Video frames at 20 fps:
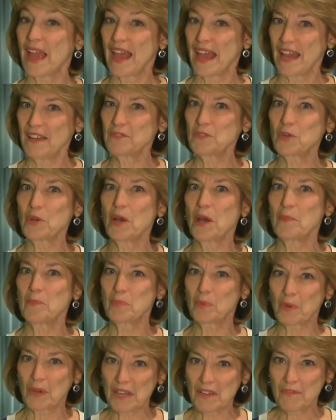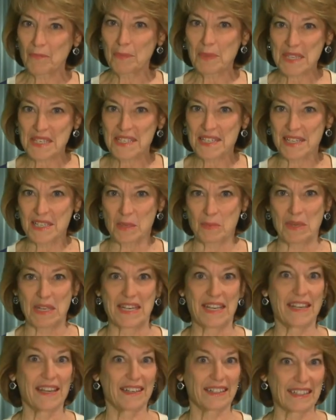After a brief business
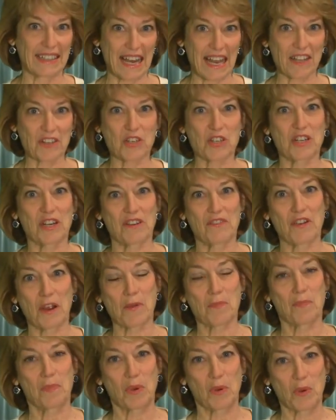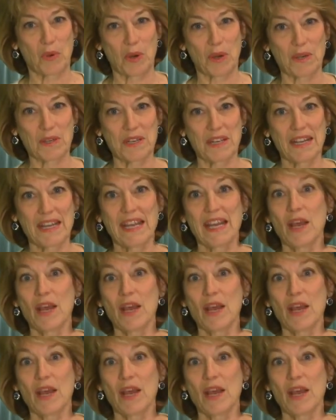meeting and election of our board,